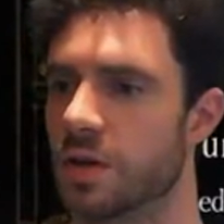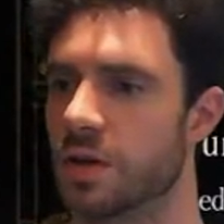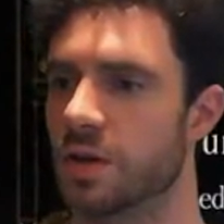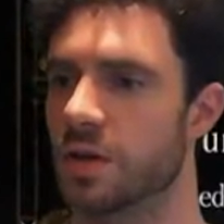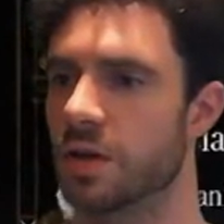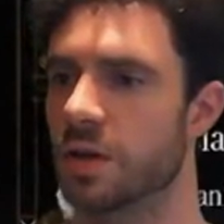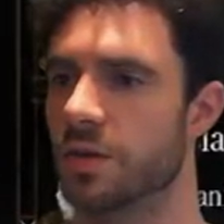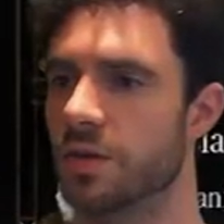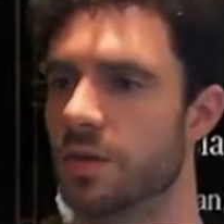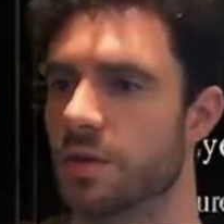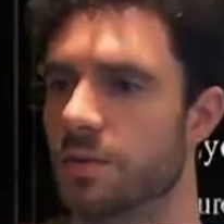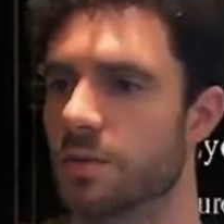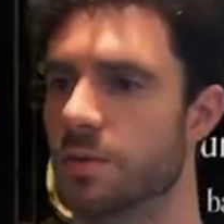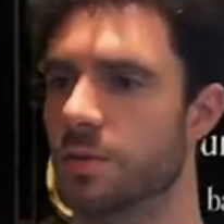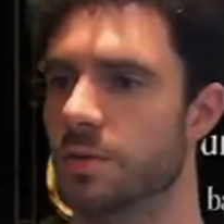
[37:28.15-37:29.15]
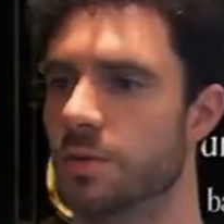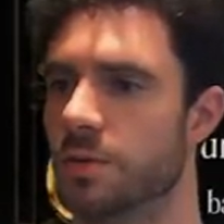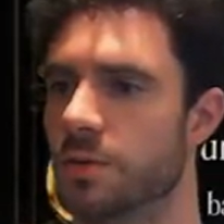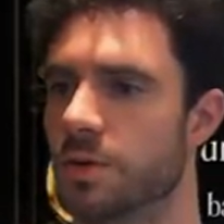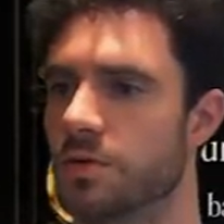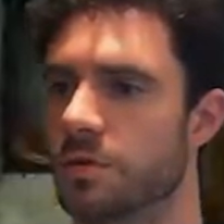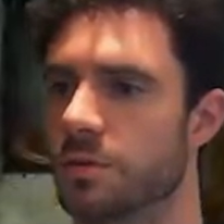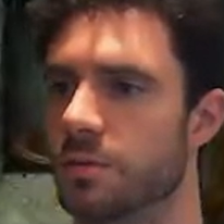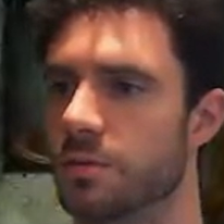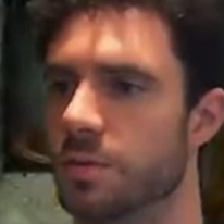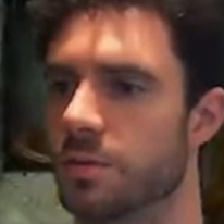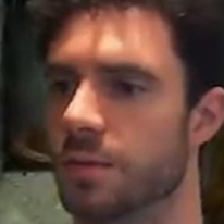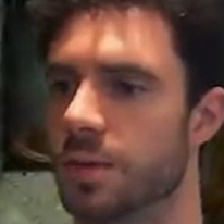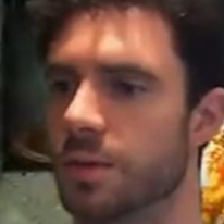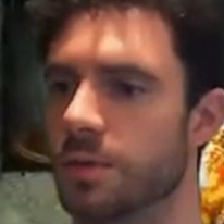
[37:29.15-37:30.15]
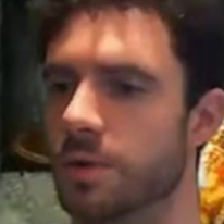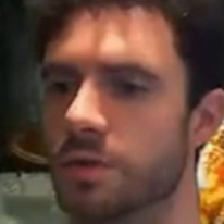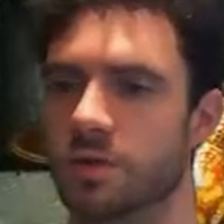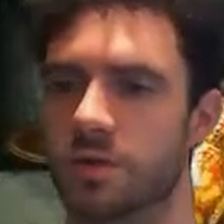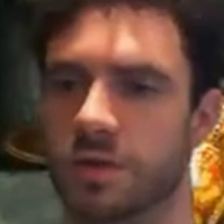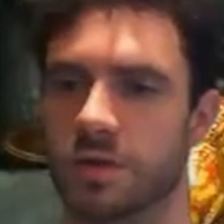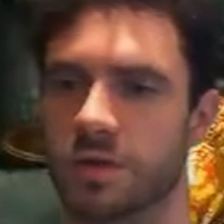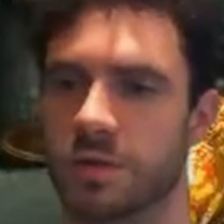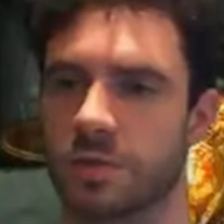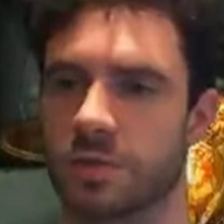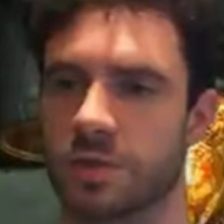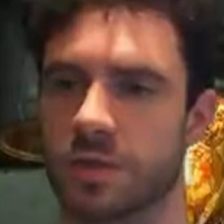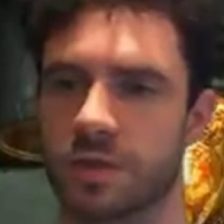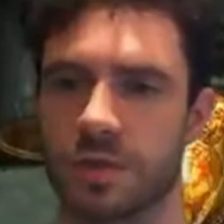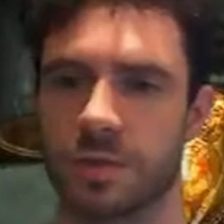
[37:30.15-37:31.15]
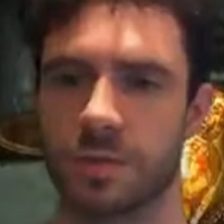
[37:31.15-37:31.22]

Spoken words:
No, I've only got purple moss, not blooming moss. That's irritating.